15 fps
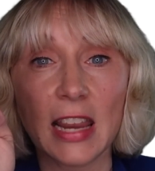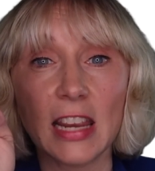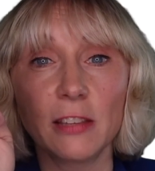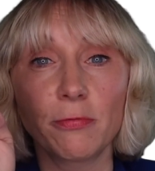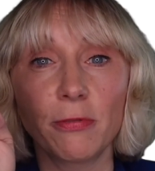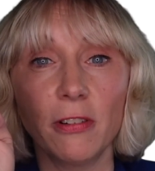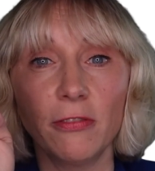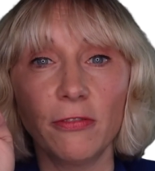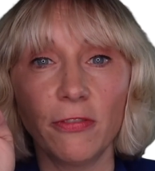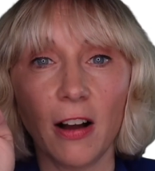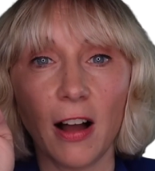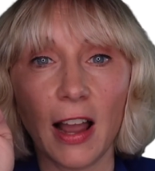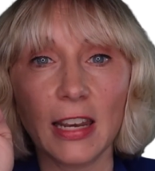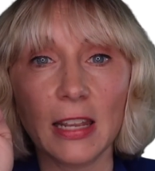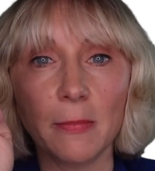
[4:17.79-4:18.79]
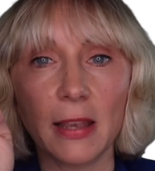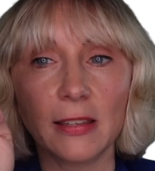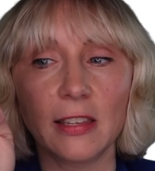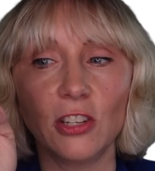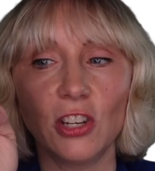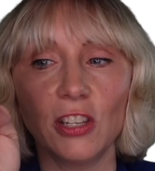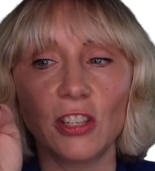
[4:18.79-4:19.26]
is providing
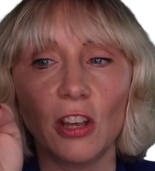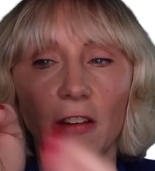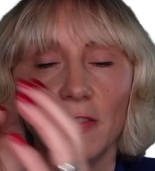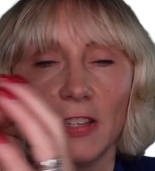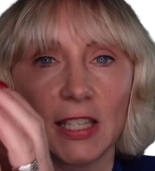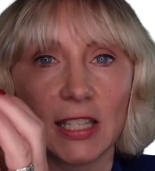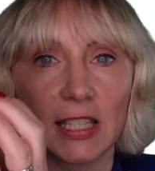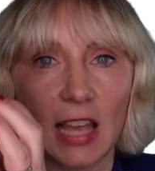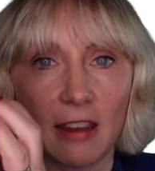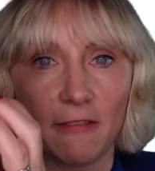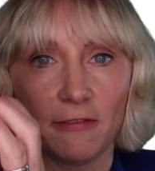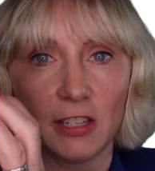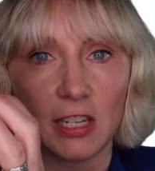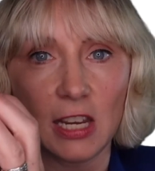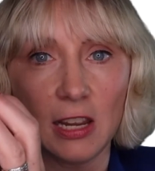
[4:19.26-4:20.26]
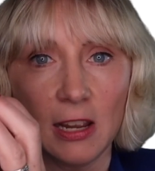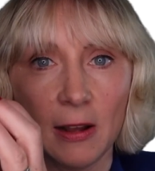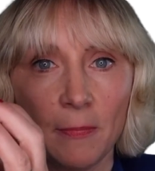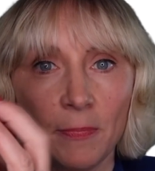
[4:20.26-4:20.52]
messages of safety,